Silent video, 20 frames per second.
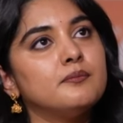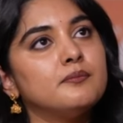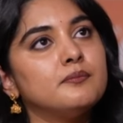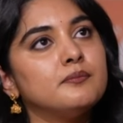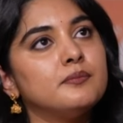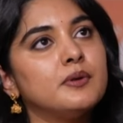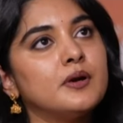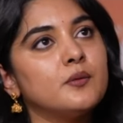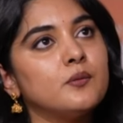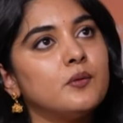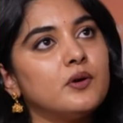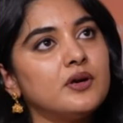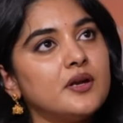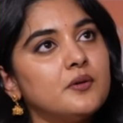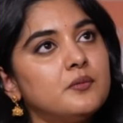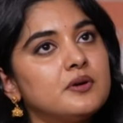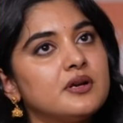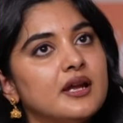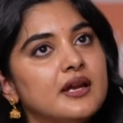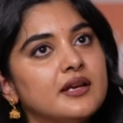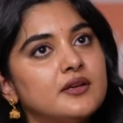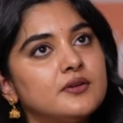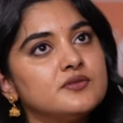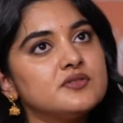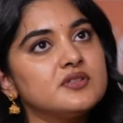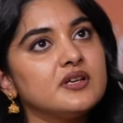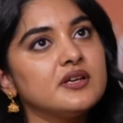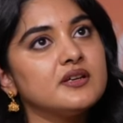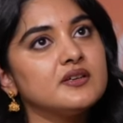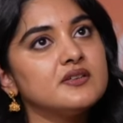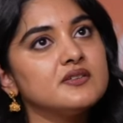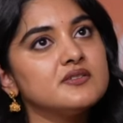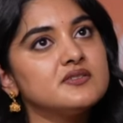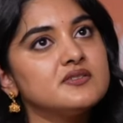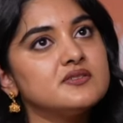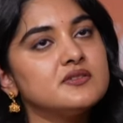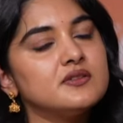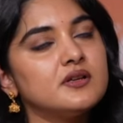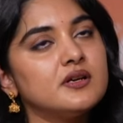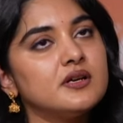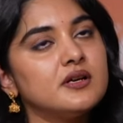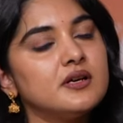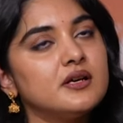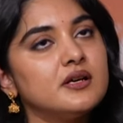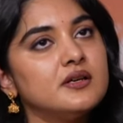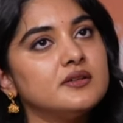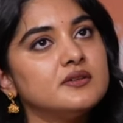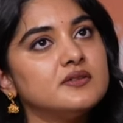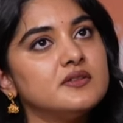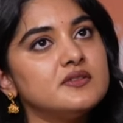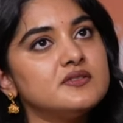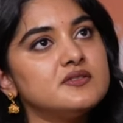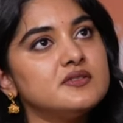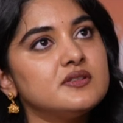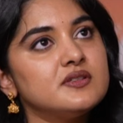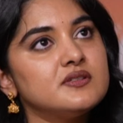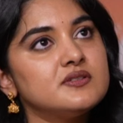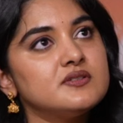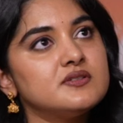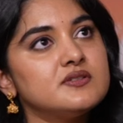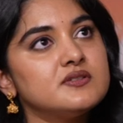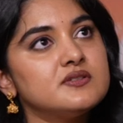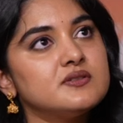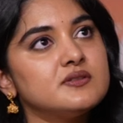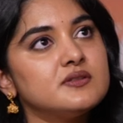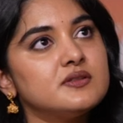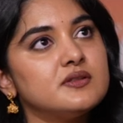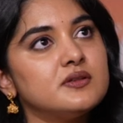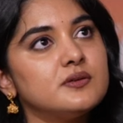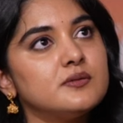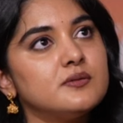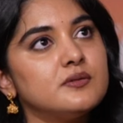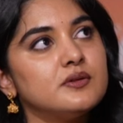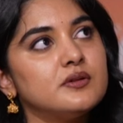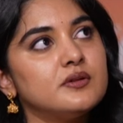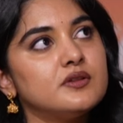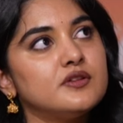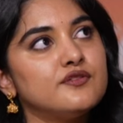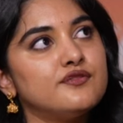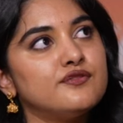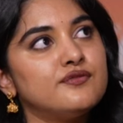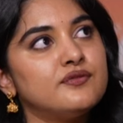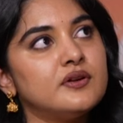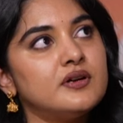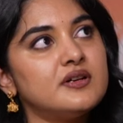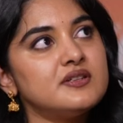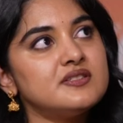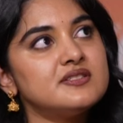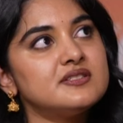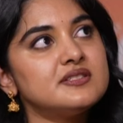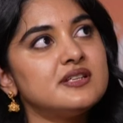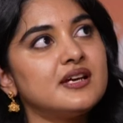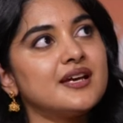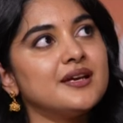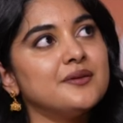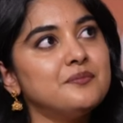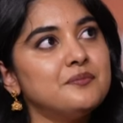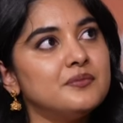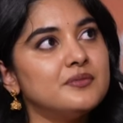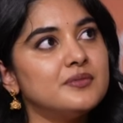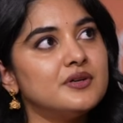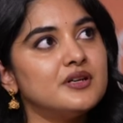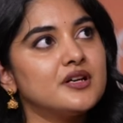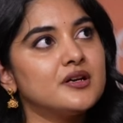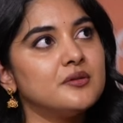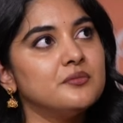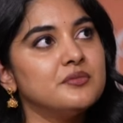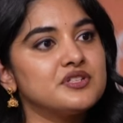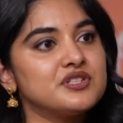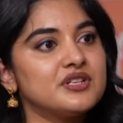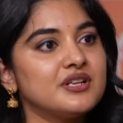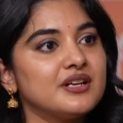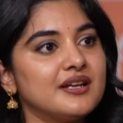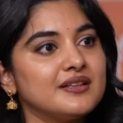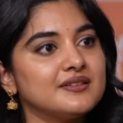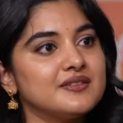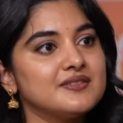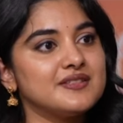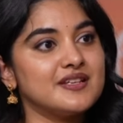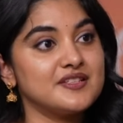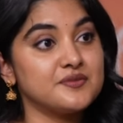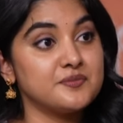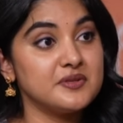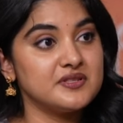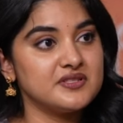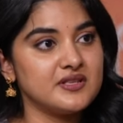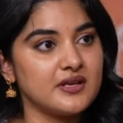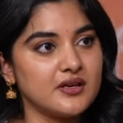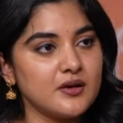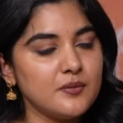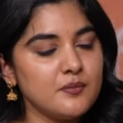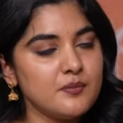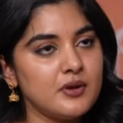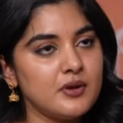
But what I would like to say is, this is the first time a commission like this has been set up.